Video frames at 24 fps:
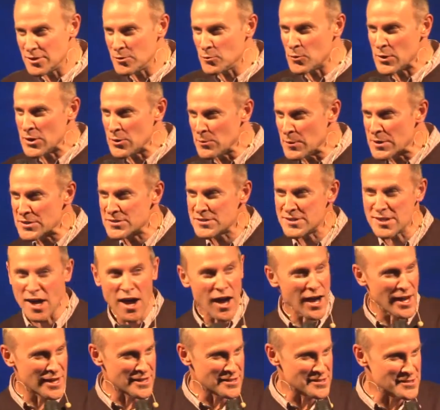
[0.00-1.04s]
We almost
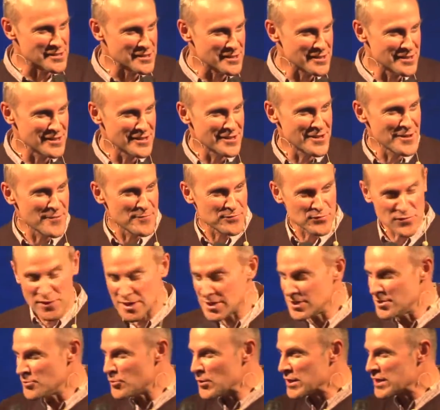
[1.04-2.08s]
died.
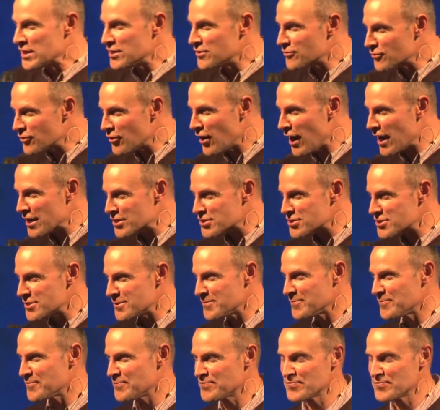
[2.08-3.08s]
You know, we could have crashed.